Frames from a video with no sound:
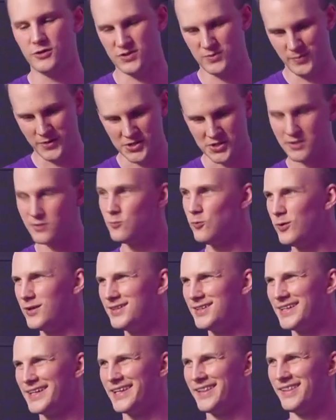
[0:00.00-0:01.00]
especially one
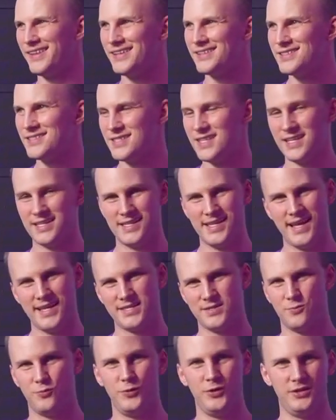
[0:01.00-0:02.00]
like this that
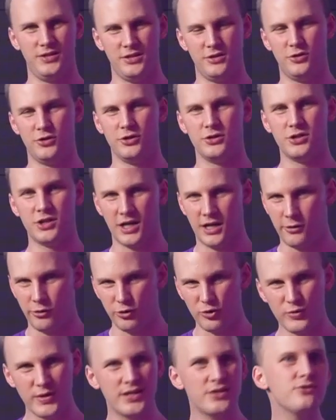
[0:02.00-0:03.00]
has really good
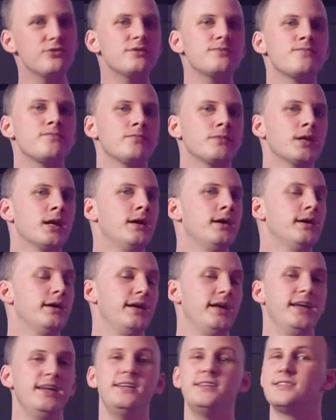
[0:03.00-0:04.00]
color rendering,
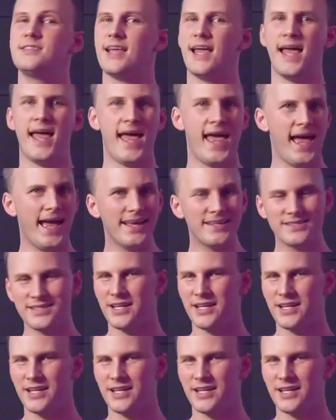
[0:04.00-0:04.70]
is as a